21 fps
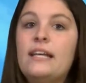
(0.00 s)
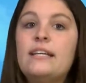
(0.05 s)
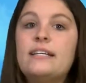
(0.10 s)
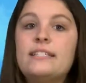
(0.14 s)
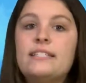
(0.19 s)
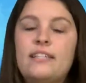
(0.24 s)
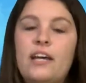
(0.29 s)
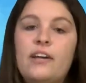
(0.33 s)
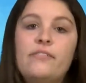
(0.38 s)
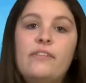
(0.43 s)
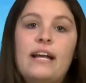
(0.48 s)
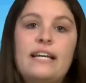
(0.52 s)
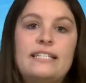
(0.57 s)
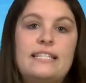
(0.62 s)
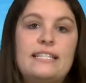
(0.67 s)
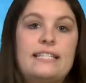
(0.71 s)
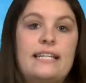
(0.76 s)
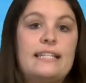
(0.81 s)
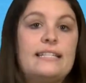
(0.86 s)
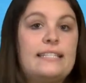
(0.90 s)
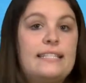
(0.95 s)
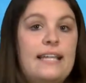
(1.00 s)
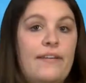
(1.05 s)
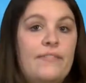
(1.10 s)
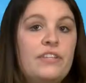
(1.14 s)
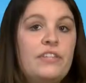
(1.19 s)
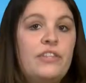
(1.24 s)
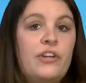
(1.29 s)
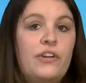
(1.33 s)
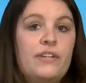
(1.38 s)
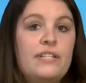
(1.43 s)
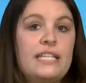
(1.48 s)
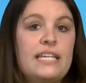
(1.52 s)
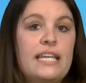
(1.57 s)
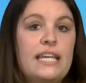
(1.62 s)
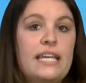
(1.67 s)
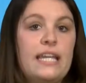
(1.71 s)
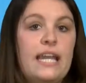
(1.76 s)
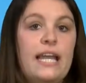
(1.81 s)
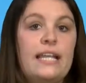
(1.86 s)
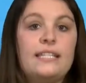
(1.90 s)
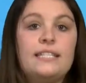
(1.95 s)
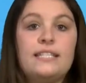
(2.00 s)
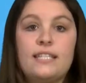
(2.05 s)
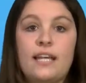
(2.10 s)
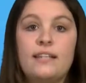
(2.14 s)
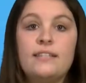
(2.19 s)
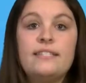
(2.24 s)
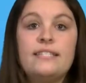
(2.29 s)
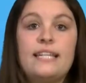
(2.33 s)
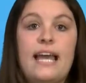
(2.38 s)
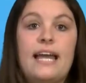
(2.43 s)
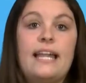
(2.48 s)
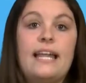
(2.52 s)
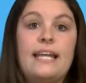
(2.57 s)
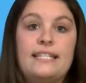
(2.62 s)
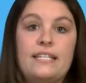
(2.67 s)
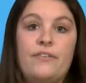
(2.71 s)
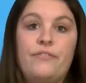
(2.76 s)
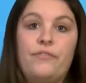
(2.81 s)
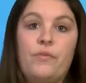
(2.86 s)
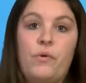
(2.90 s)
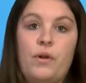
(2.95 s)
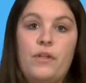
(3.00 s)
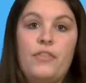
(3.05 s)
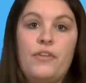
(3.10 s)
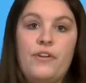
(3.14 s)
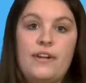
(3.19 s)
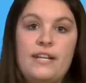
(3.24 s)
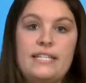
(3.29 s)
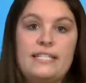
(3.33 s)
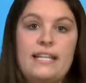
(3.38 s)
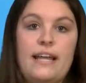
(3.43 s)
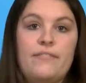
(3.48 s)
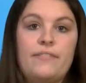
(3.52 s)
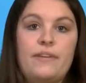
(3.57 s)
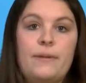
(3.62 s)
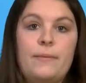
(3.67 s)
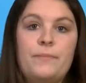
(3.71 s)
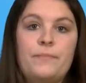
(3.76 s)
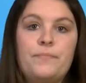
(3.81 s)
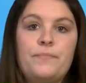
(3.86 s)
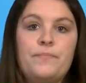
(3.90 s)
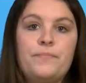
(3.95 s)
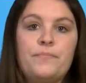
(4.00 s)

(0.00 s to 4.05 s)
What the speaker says: Sunrise is at 7:13 and sunset is at 4:37.